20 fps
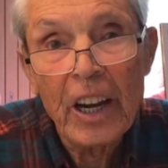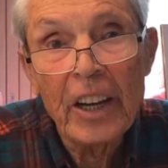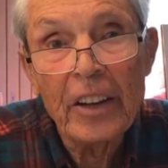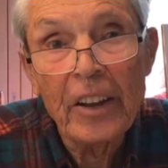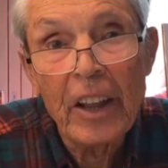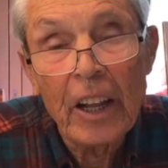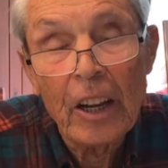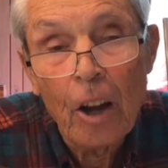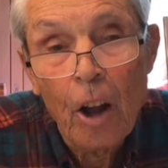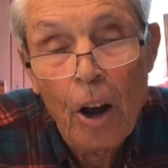
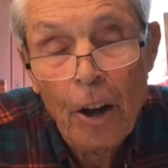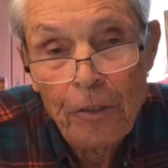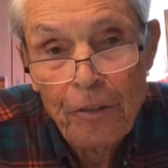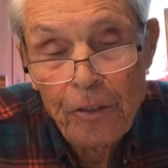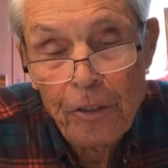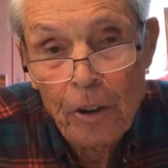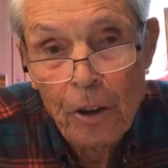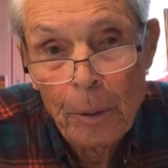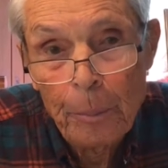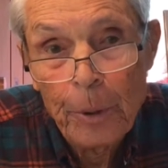in their
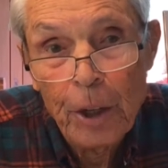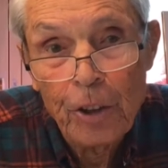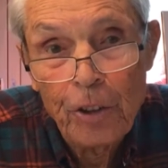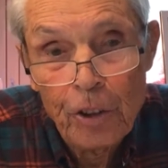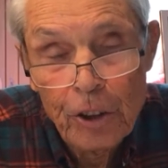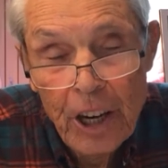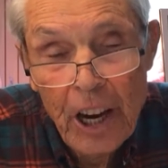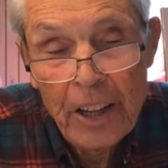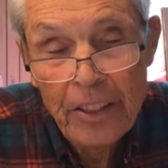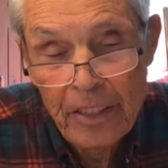lifetime.
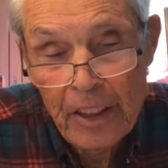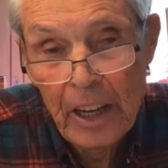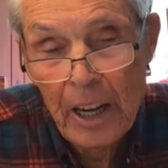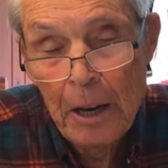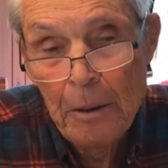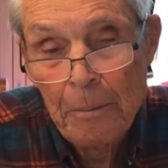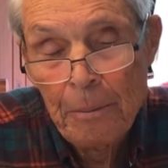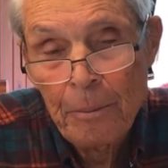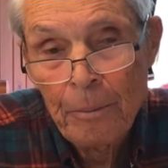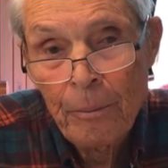Did you get
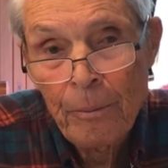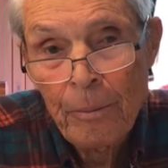that?